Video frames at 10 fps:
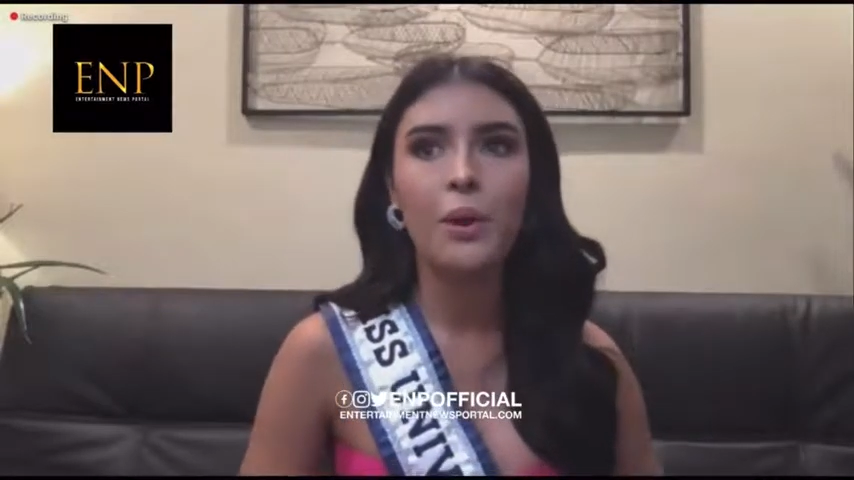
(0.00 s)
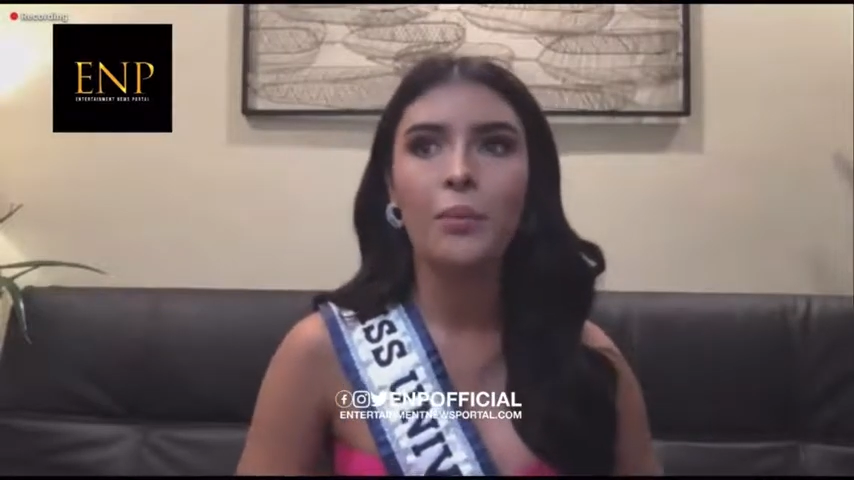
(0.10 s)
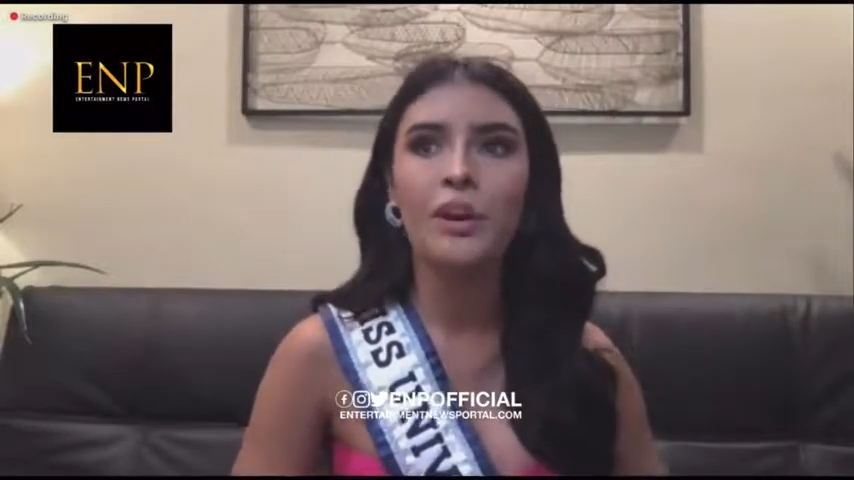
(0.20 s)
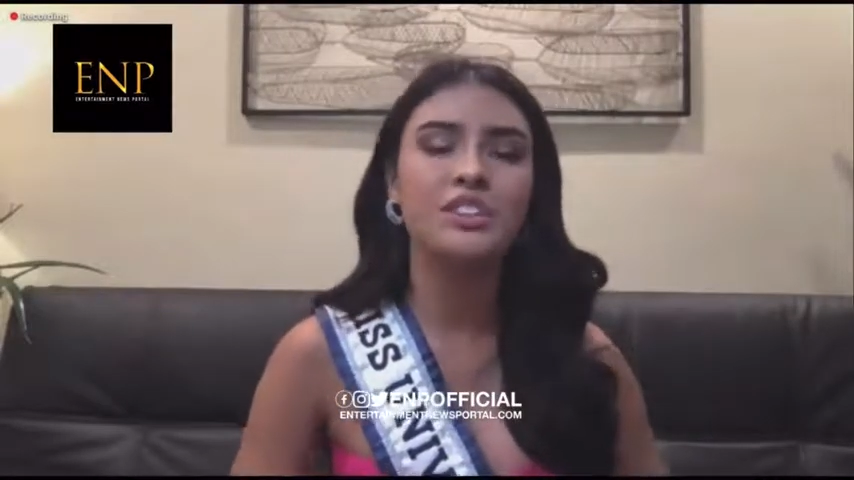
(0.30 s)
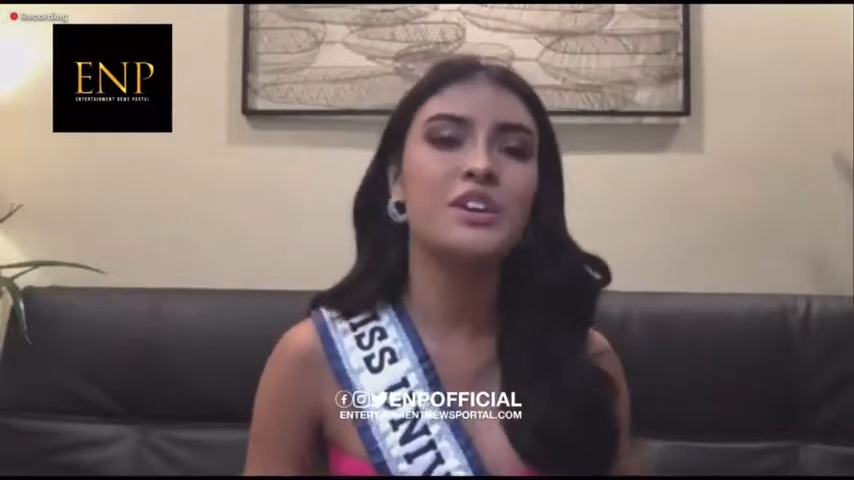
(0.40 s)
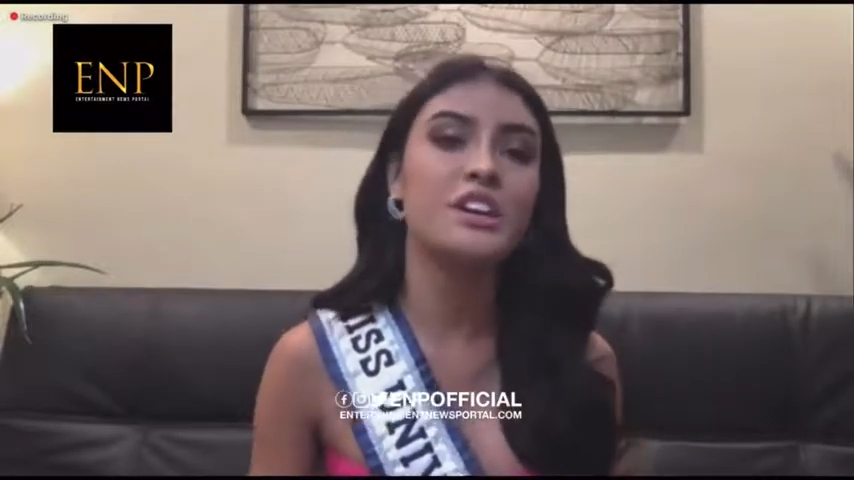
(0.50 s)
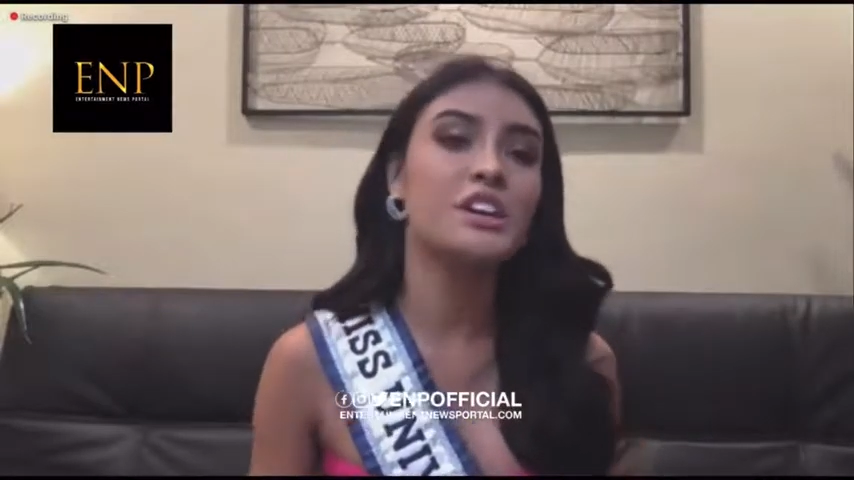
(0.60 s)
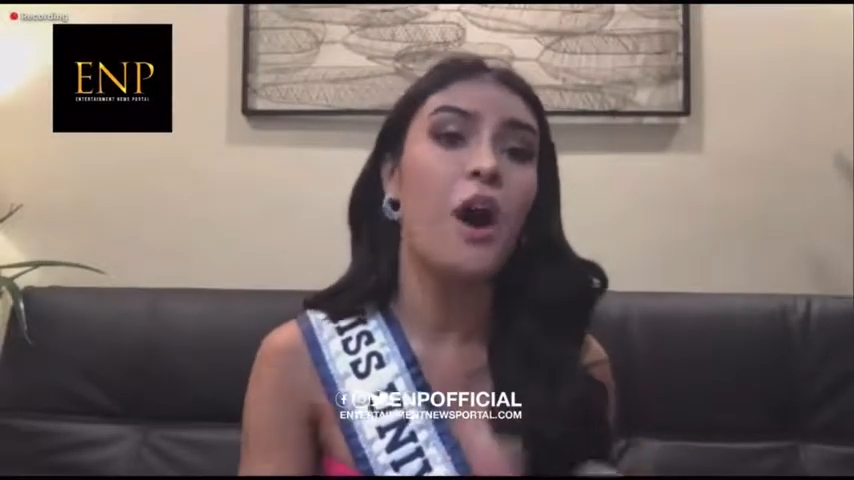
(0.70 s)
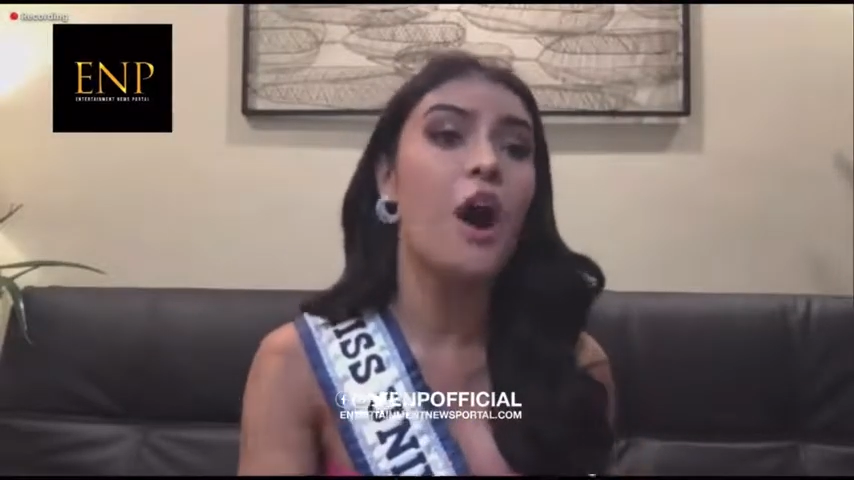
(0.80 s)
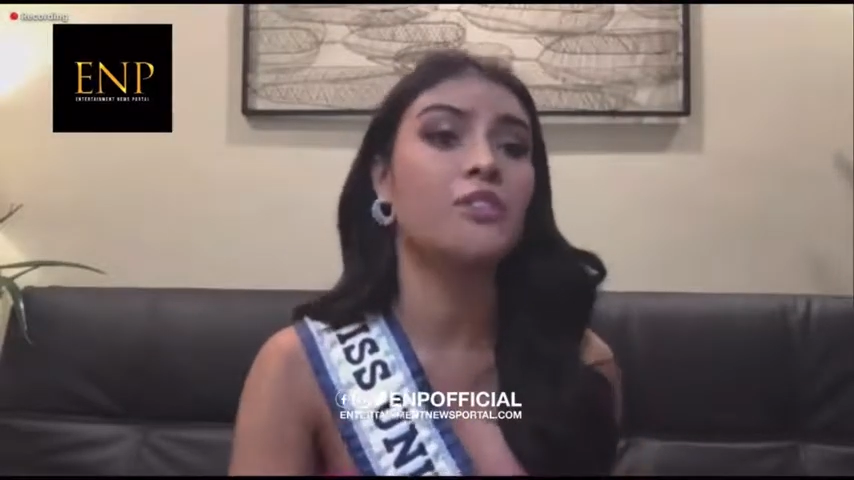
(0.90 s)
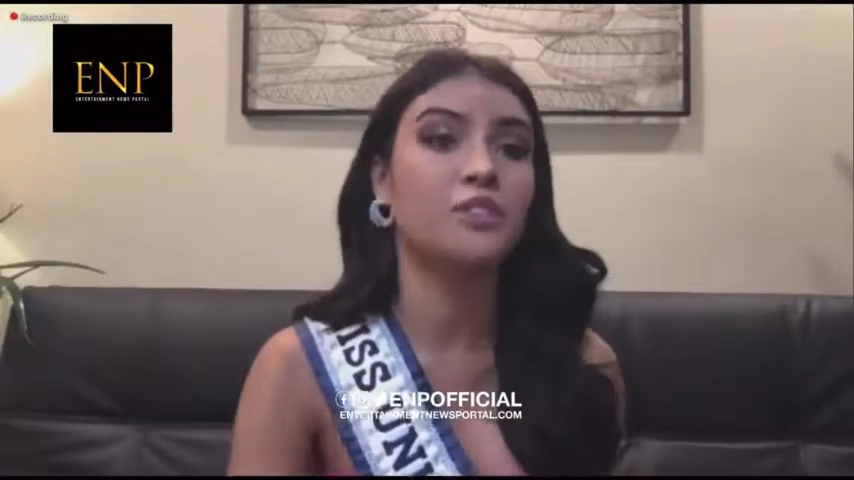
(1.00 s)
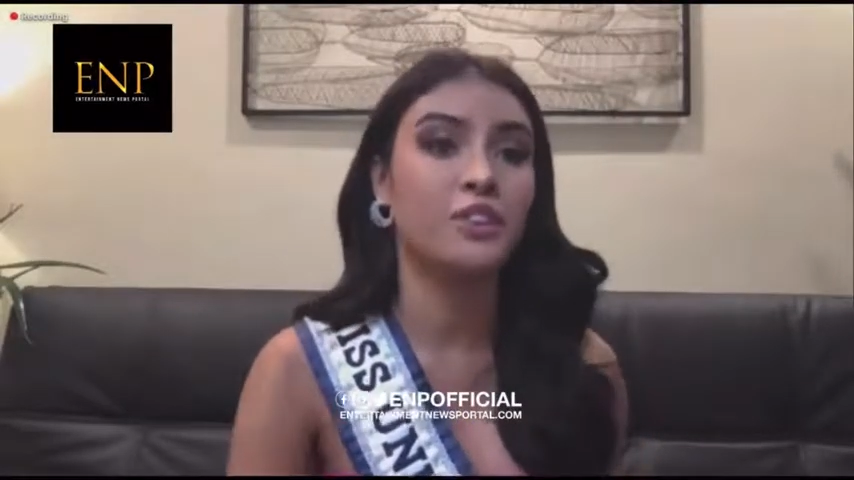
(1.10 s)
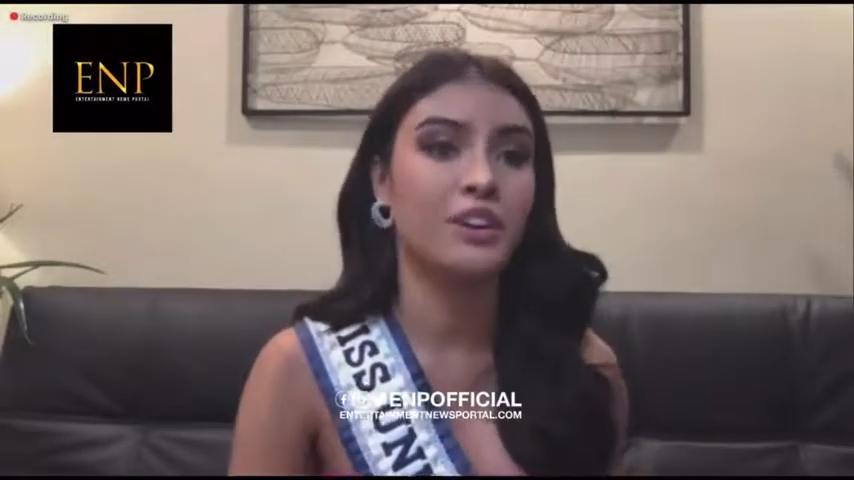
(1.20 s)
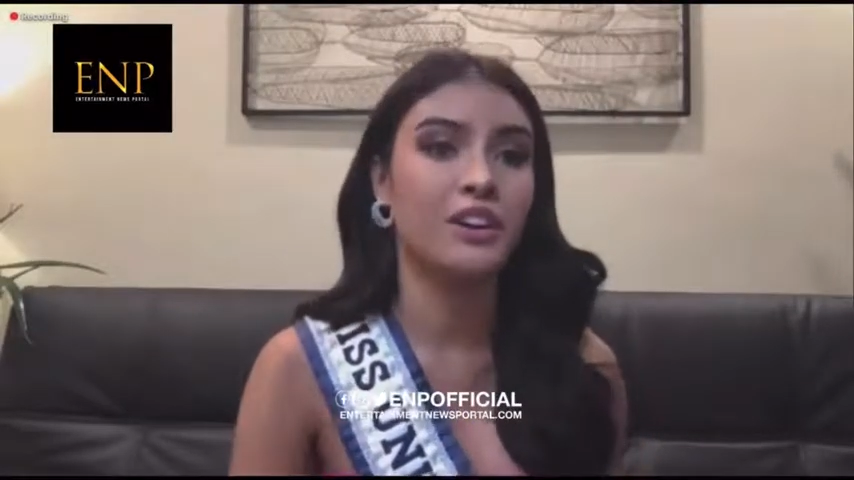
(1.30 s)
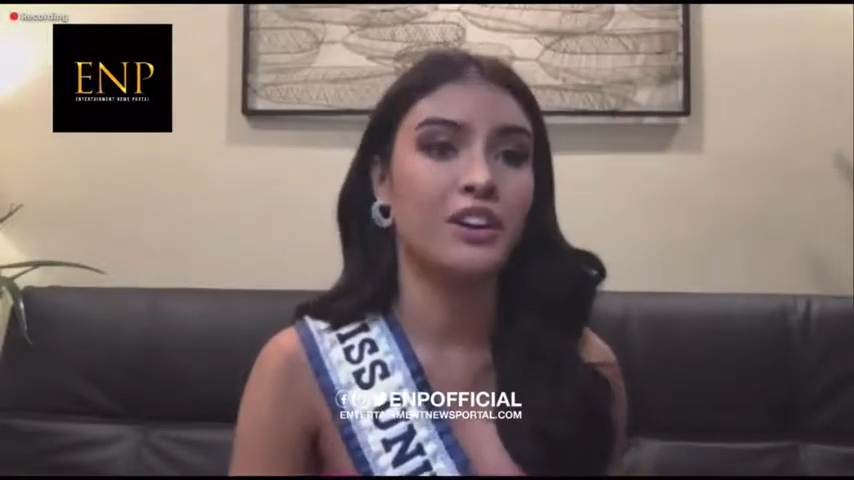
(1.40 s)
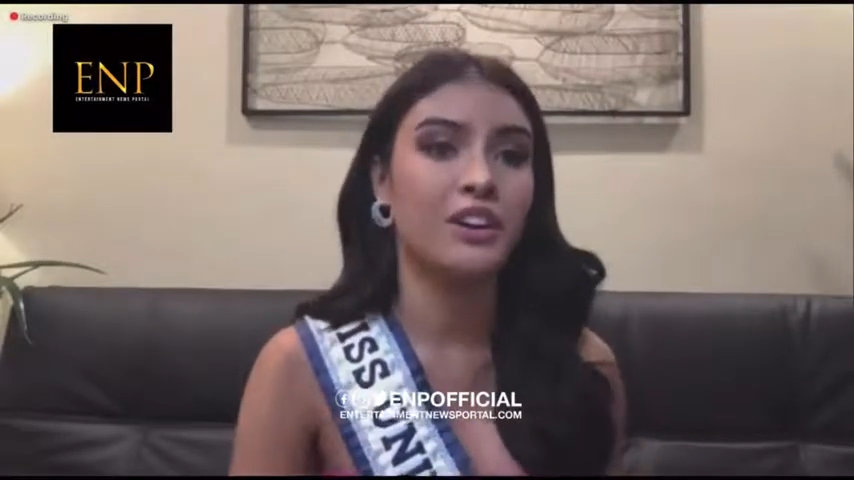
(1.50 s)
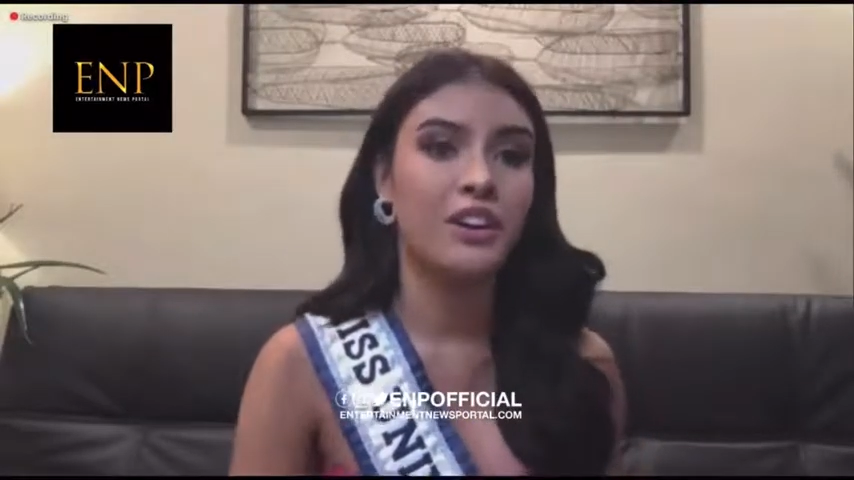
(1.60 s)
what you can offer